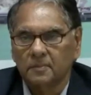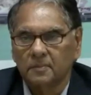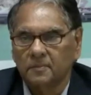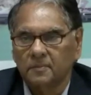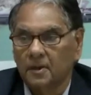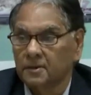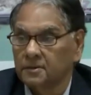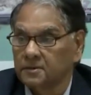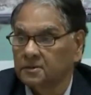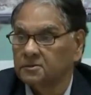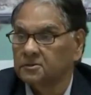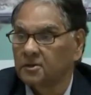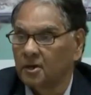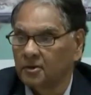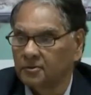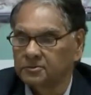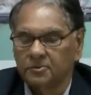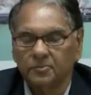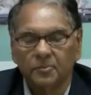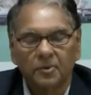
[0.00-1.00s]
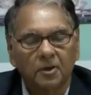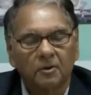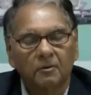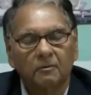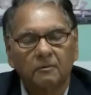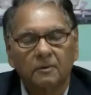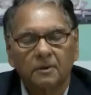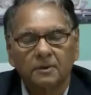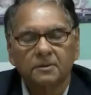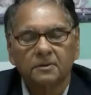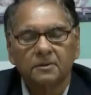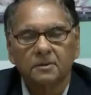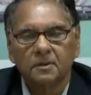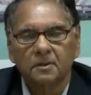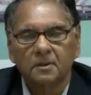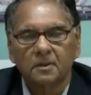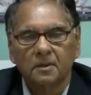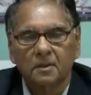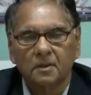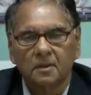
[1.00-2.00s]
100,000 megawatt
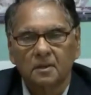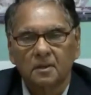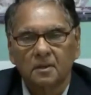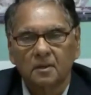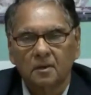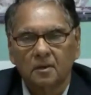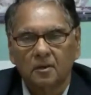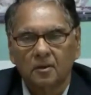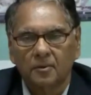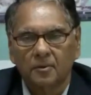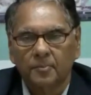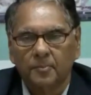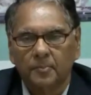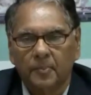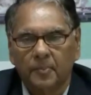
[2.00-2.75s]
of